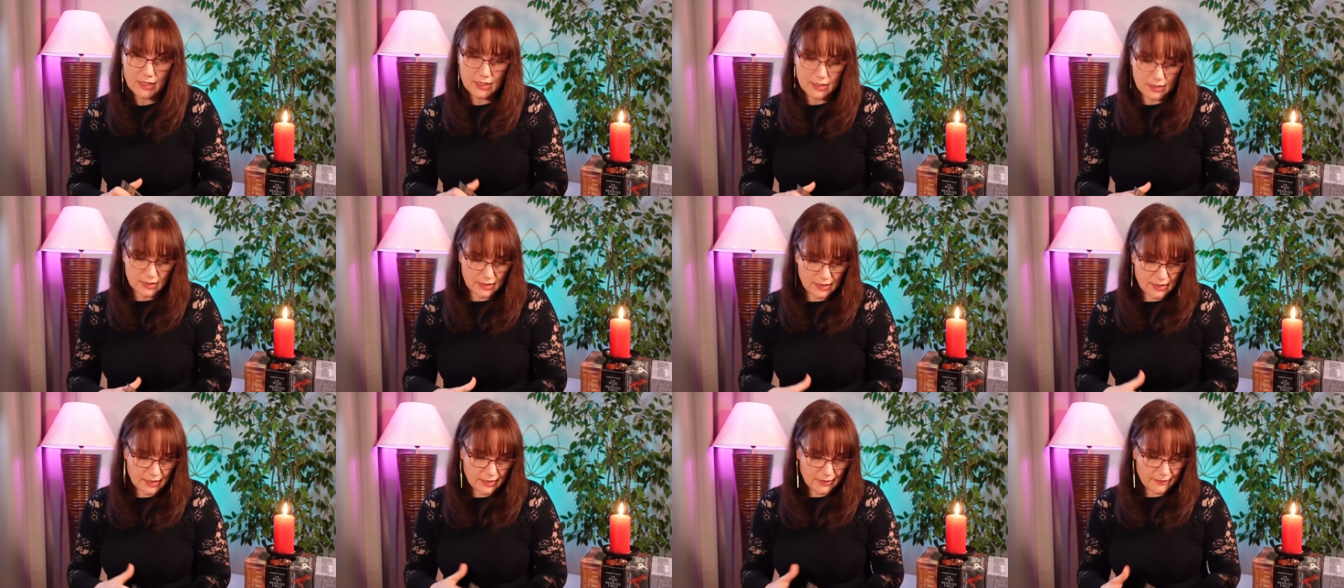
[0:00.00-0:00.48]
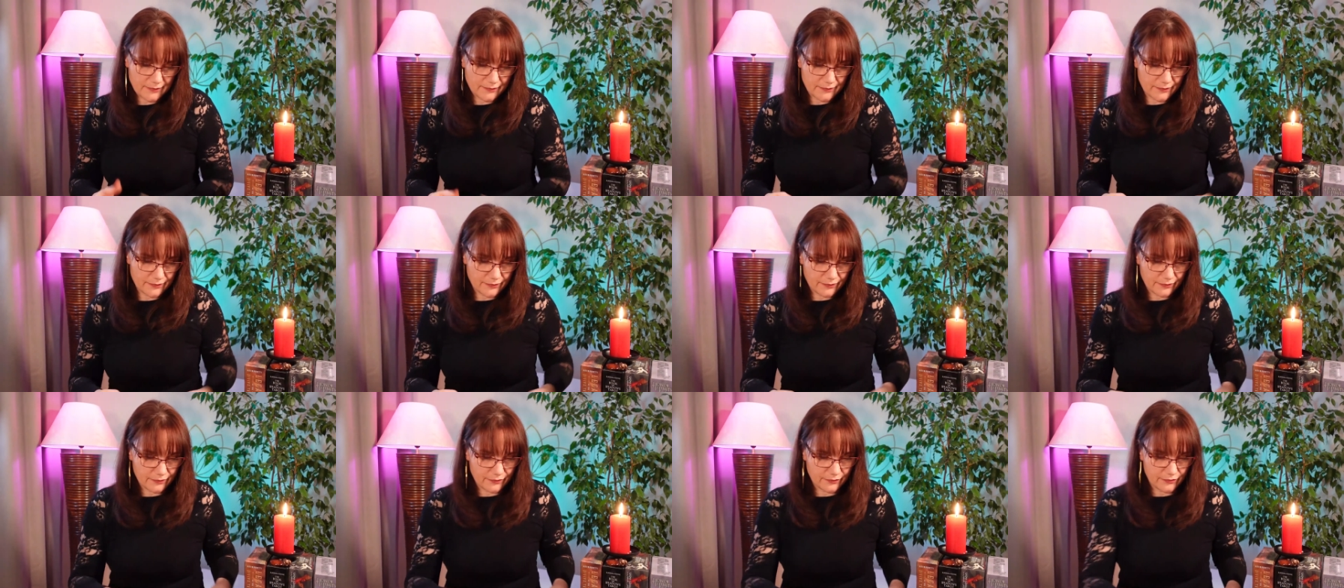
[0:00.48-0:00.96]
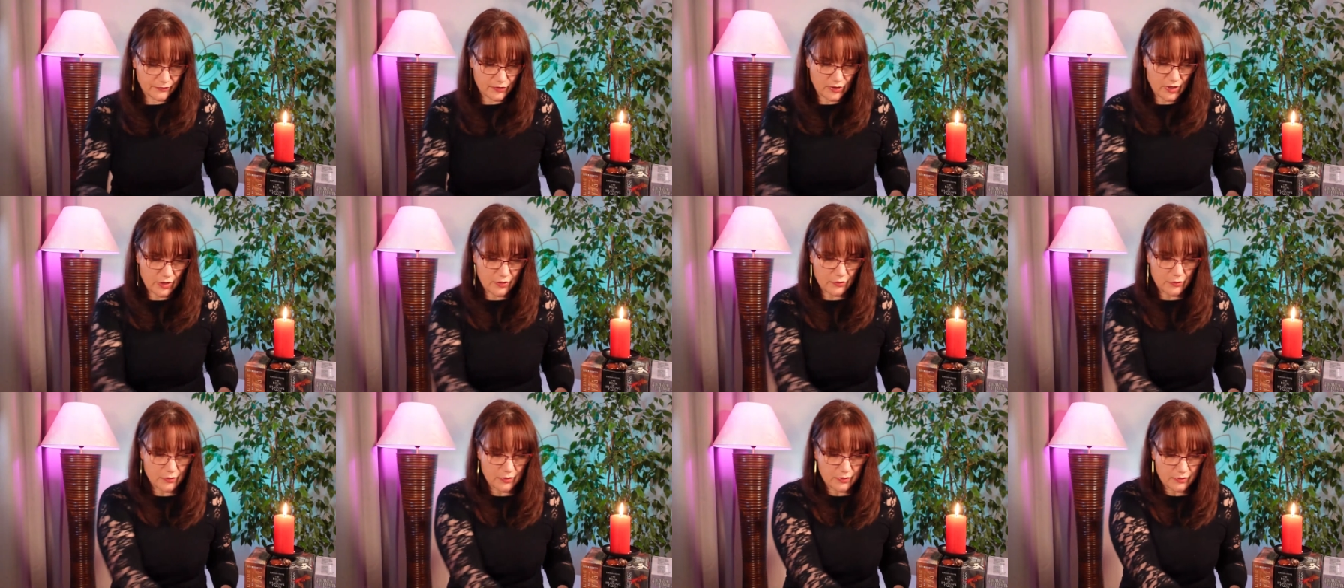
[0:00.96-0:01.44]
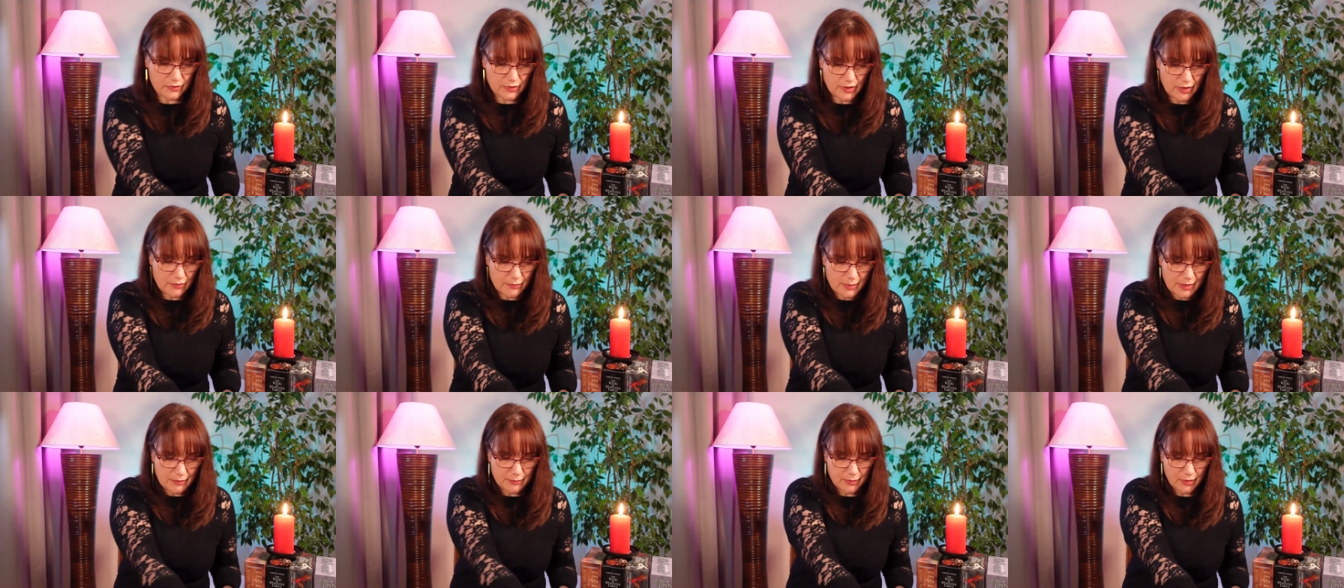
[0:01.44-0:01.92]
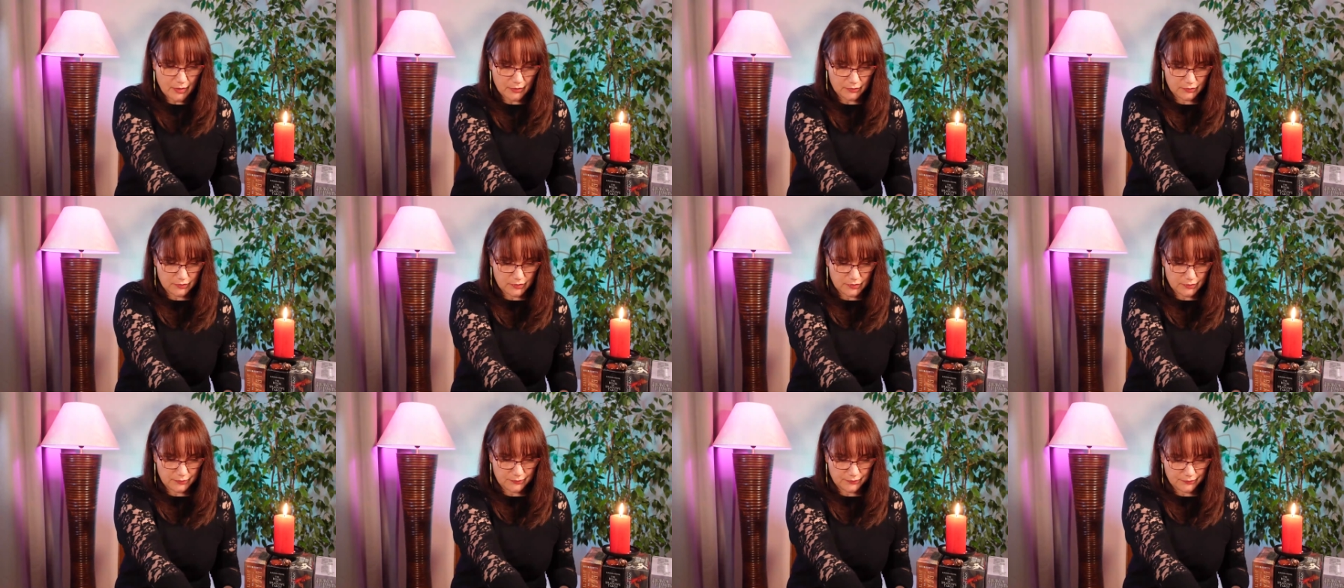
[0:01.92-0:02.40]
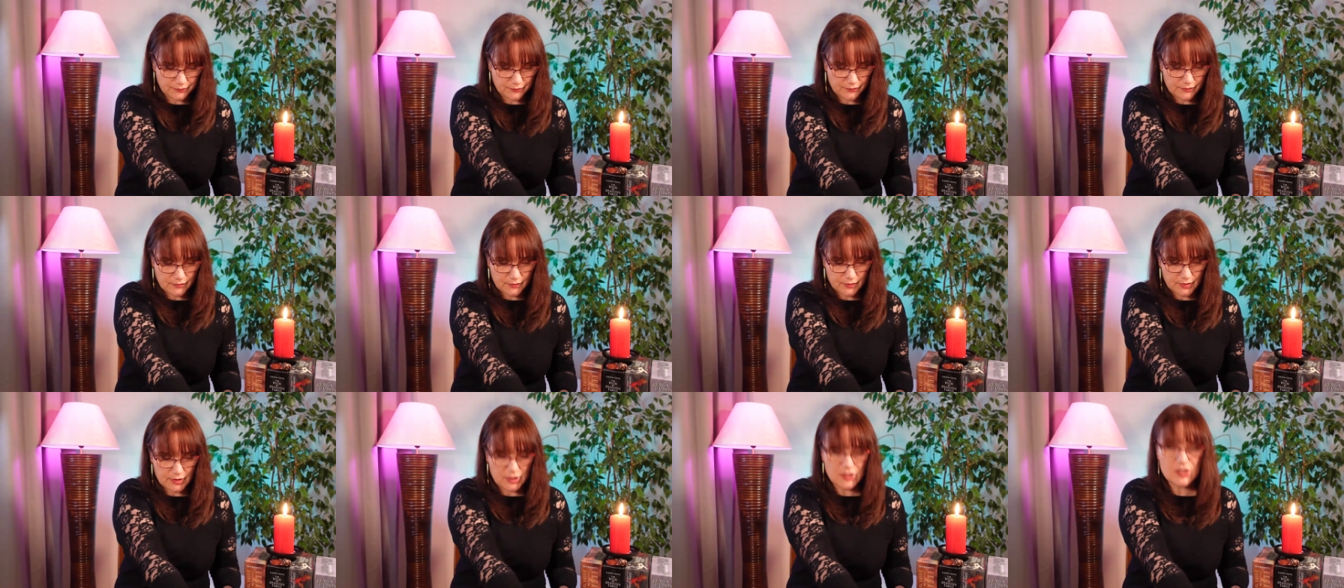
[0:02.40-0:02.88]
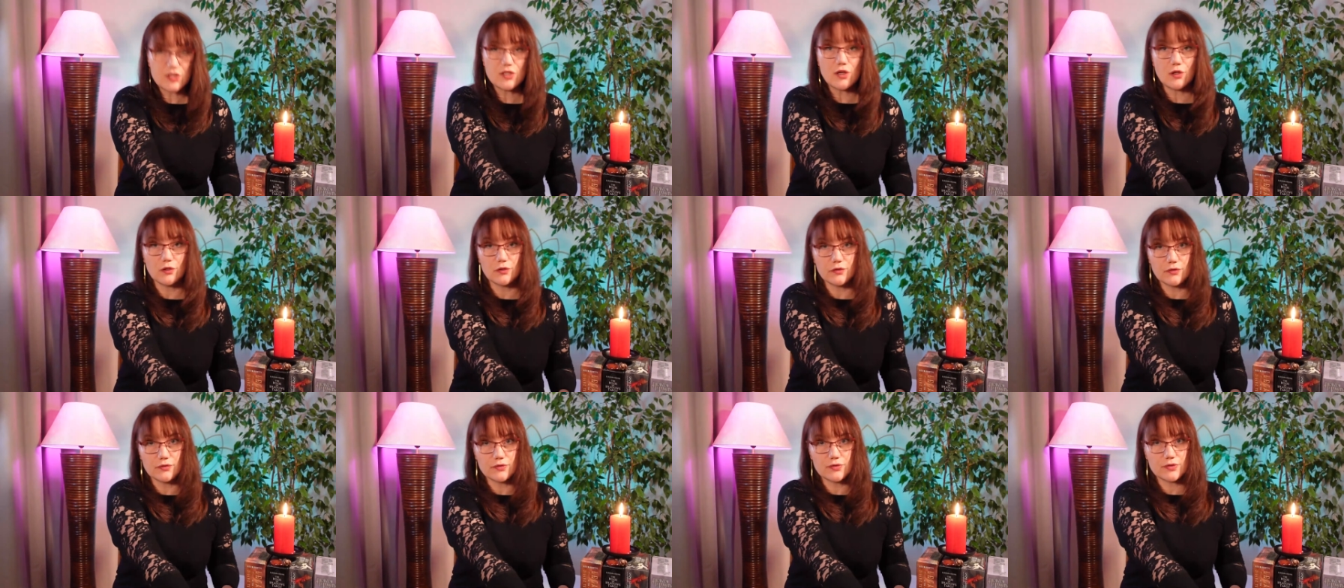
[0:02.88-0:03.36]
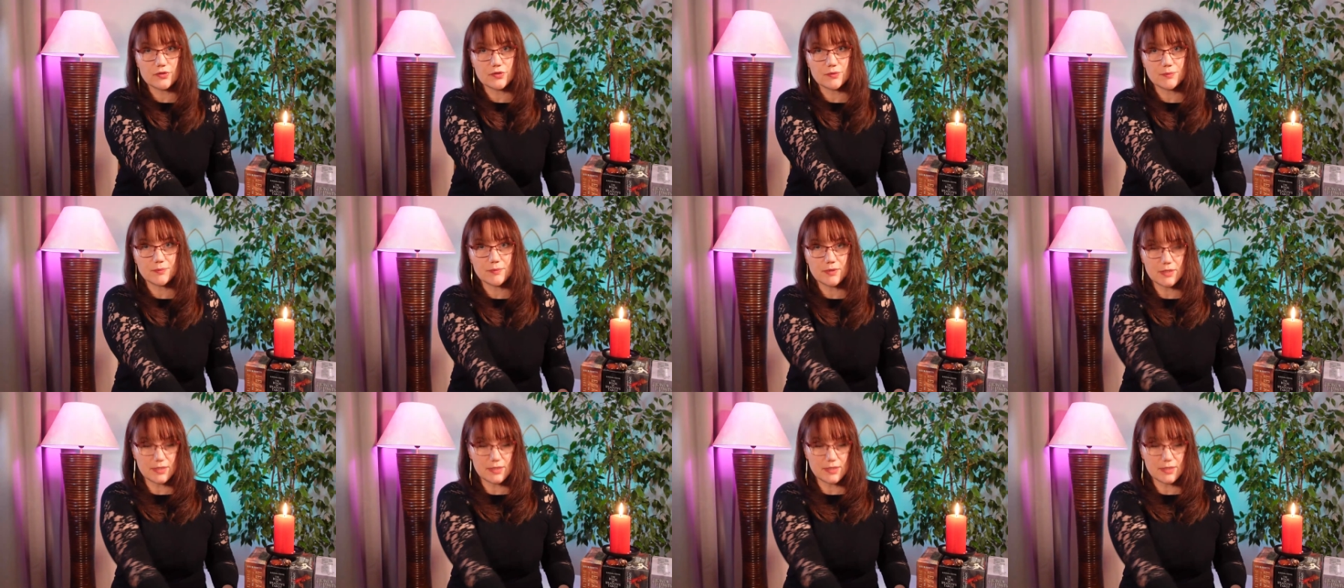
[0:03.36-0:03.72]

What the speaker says: The trauma bond dissolves.